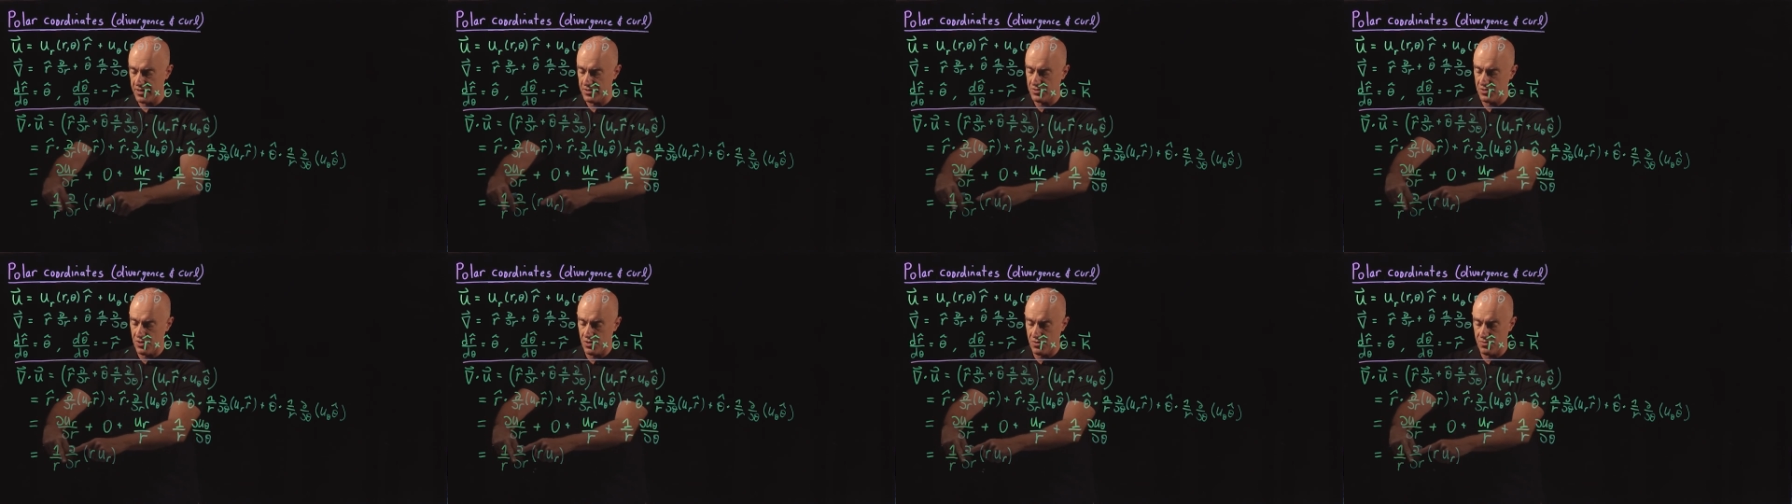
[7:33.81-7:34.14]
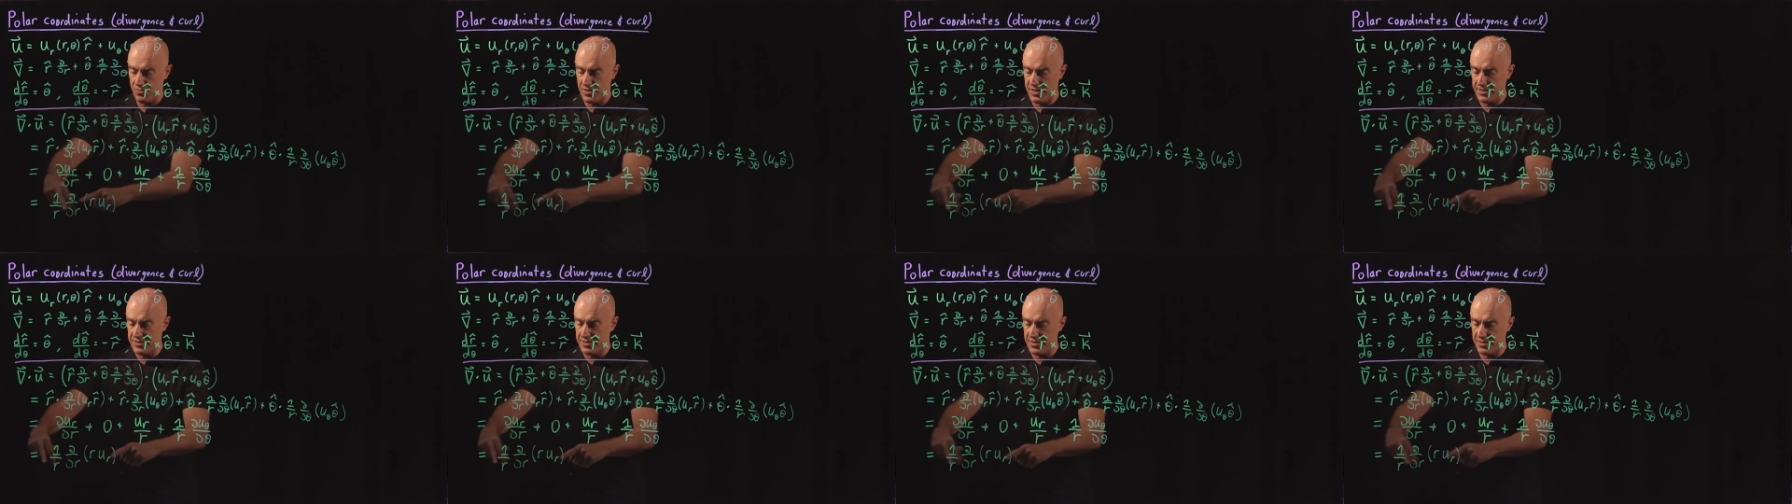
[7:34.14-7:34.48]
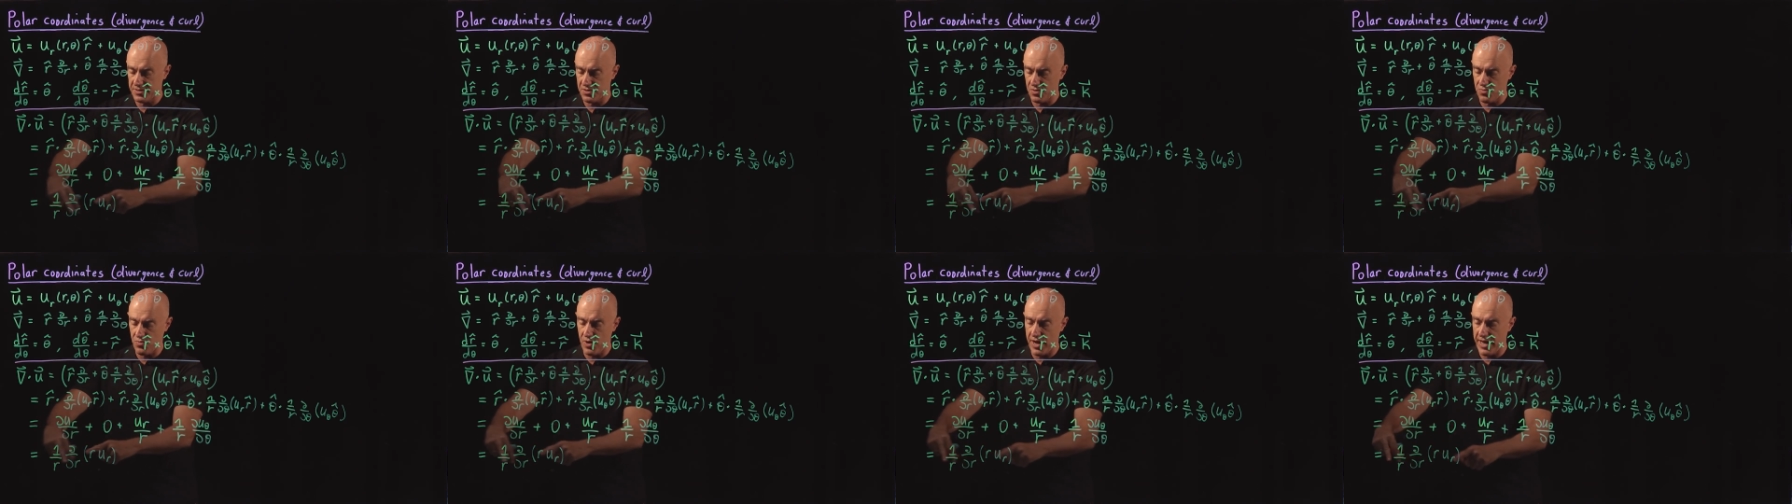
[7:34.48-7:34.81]
So this is
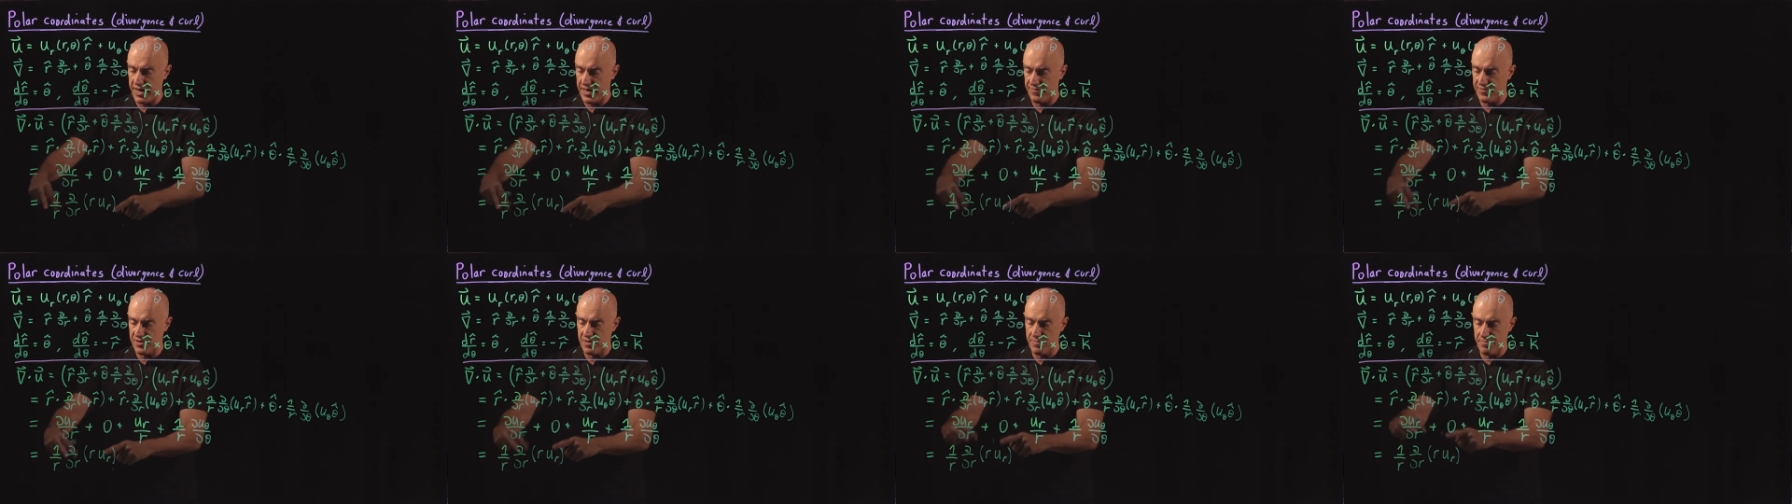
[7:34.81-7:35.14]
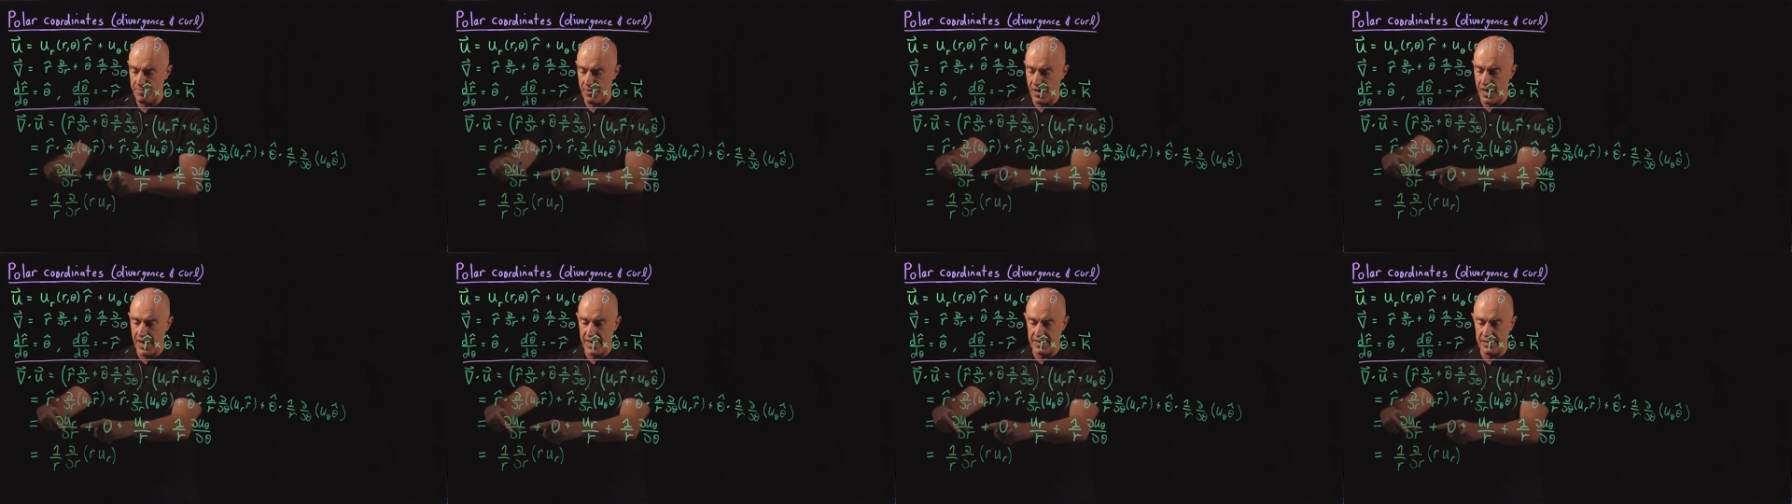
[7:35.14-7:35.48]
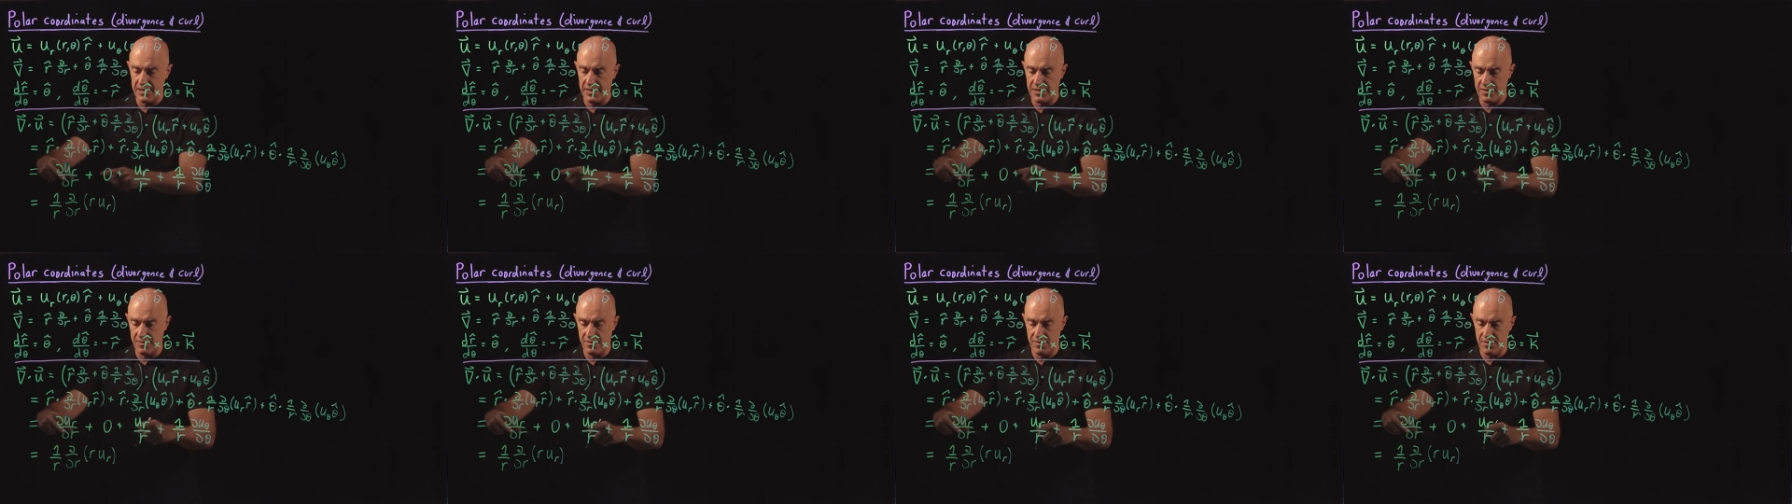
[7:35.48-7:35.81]
a way of
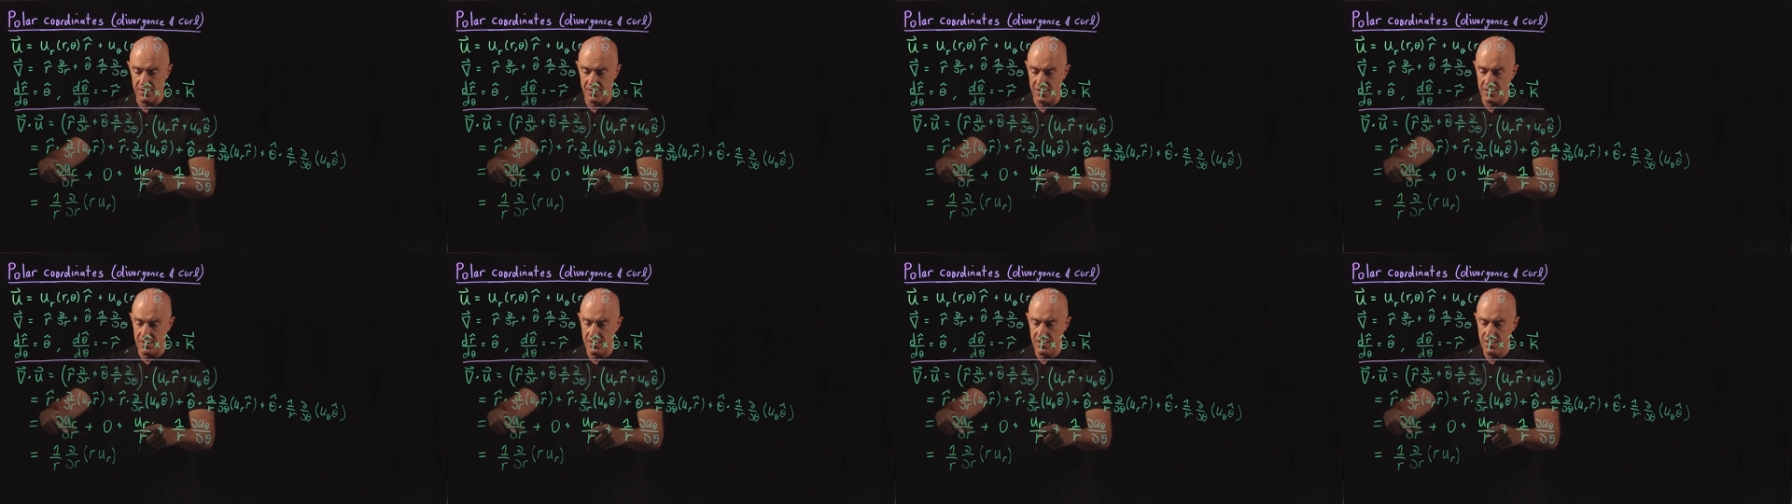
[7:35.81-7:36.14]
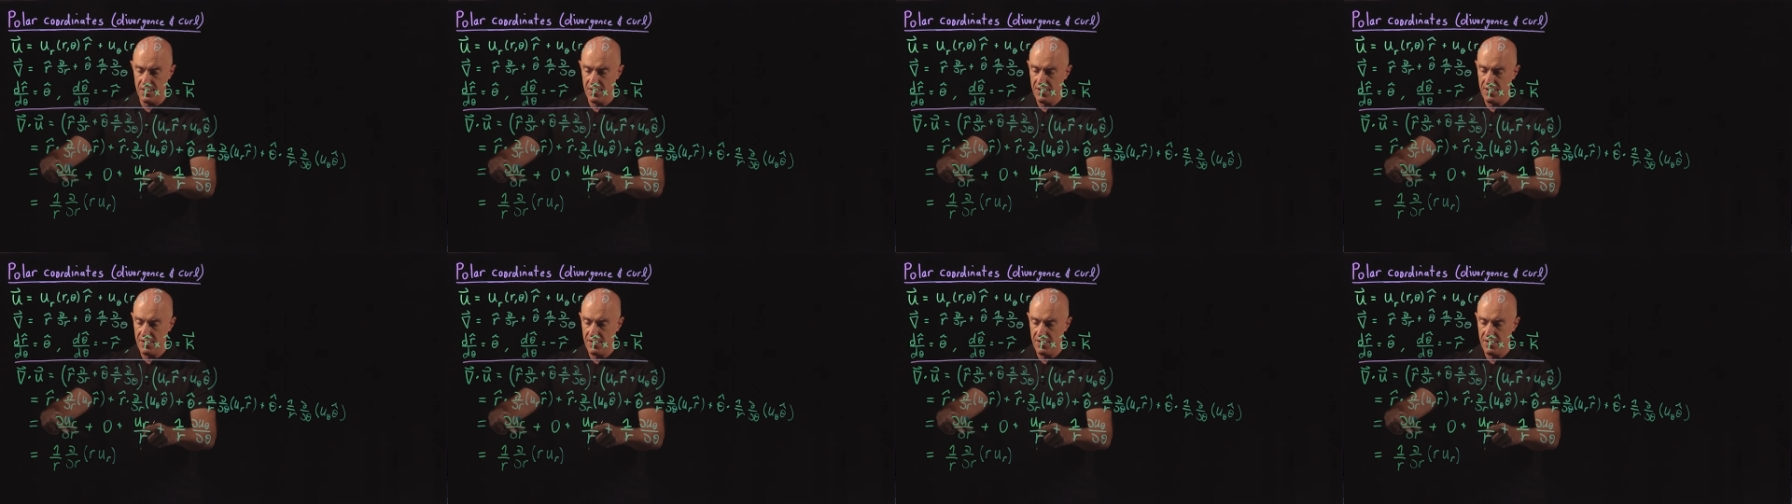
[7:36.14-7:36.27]
combining the